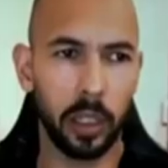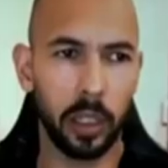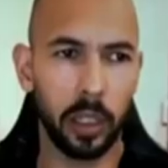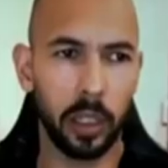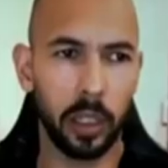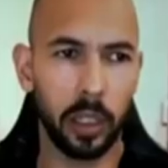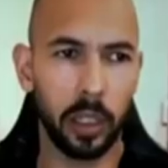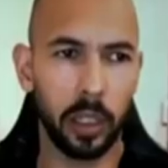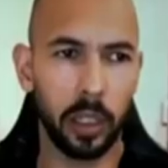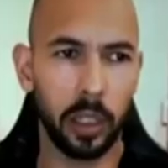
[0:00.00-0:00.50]

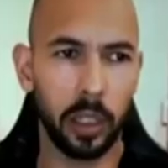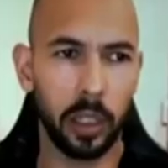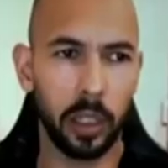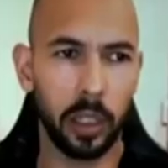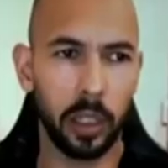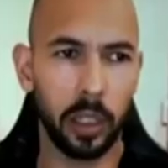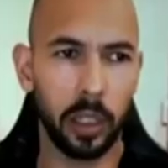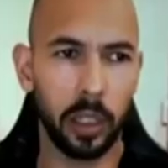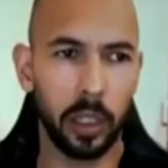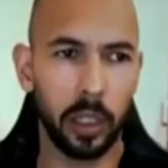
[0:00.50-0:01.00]
because
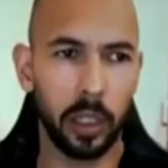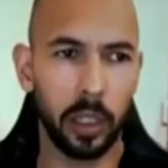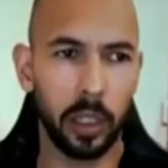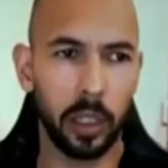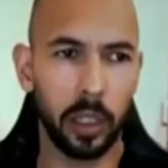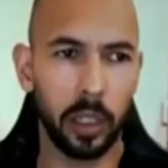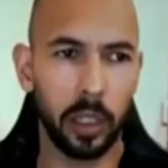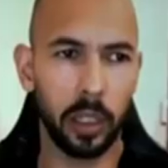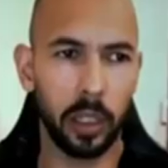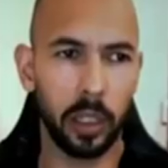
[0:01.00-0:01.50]
I was
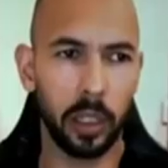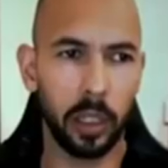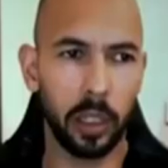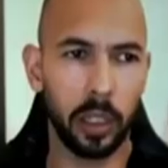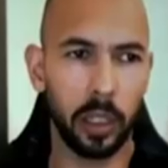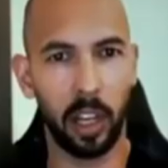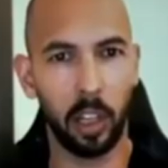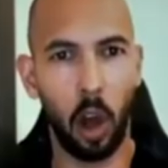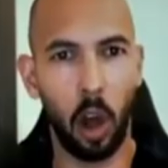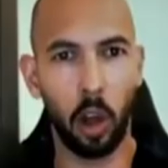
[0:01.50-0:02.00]
rich.
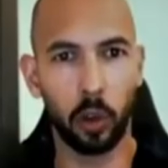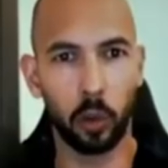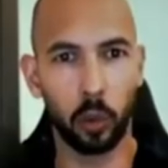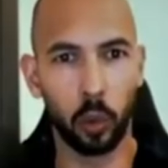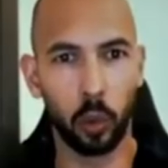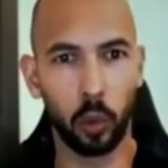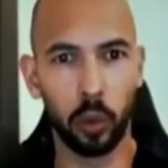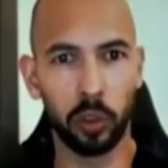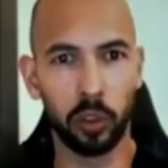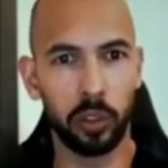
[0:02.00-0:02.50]
And a lot of the
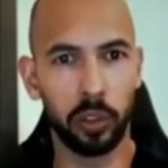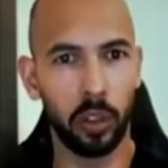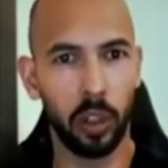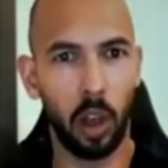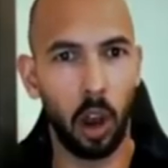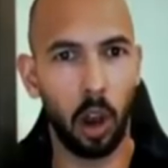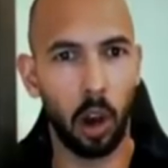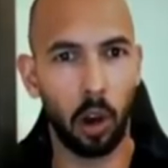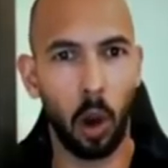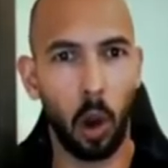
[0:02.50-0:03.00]
rules
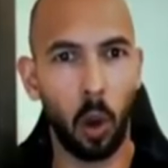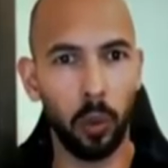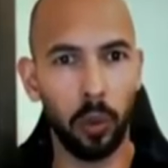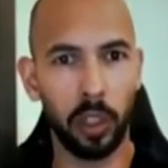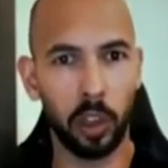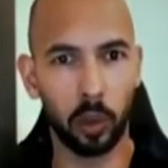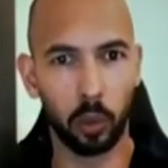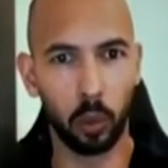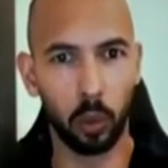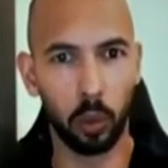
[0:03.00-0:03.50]
are only
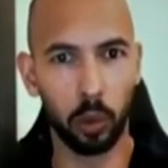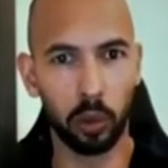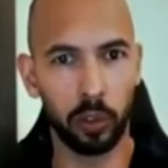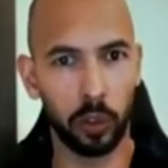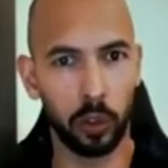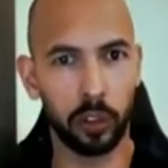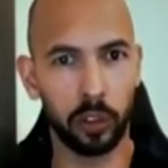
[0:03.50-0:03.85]
the rules for a